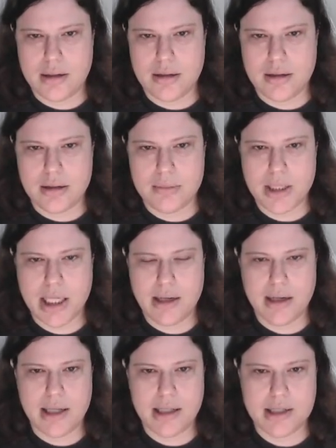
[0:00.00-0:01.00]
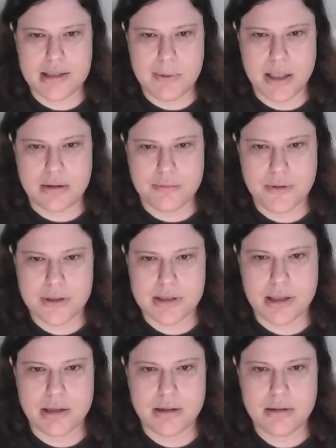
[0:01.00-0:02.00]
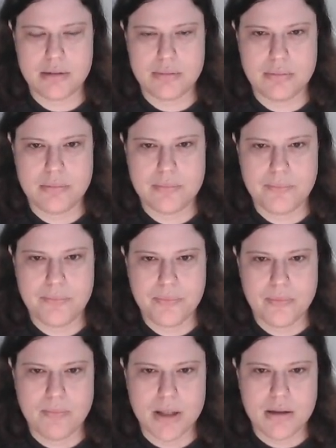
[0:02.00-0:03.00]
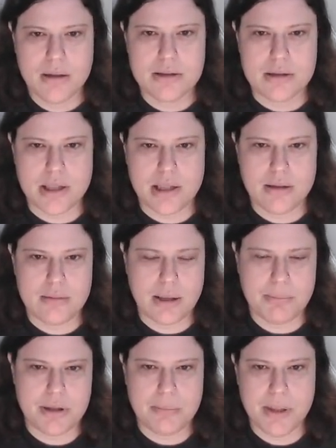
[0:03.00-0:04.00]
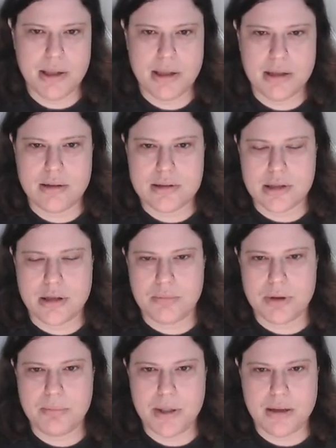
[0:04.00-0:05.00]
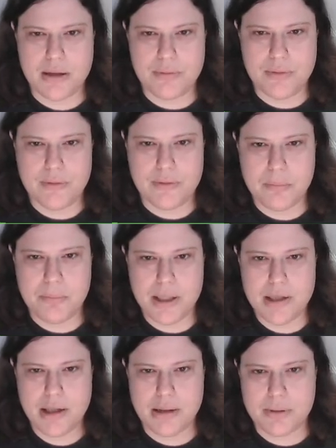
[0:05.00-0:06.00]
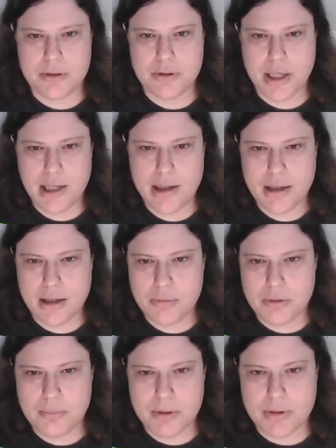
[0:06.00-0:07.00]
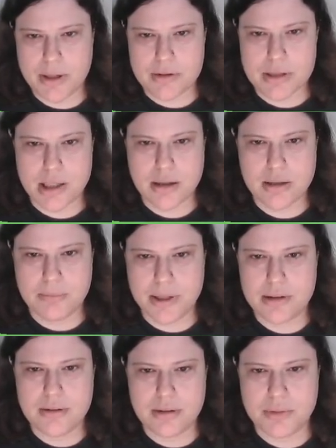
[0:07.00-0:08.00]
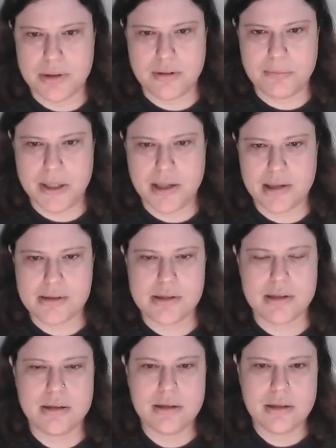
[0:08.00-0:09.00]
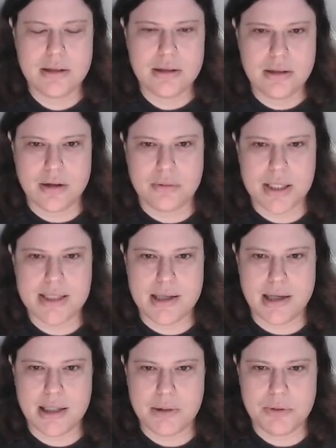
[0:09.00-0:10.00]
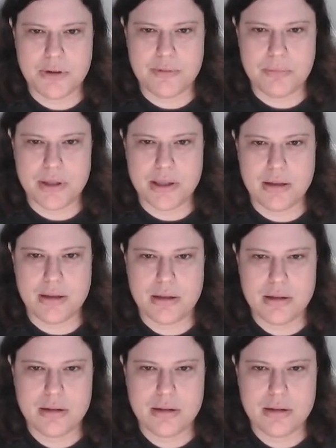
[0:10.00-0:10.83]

eliminated L as being the first letter. So then I put the B in, it started with B. If the B had been gray, I would have been rather stuck, but there wouldn't have been an answer. Otherwise, the L would have been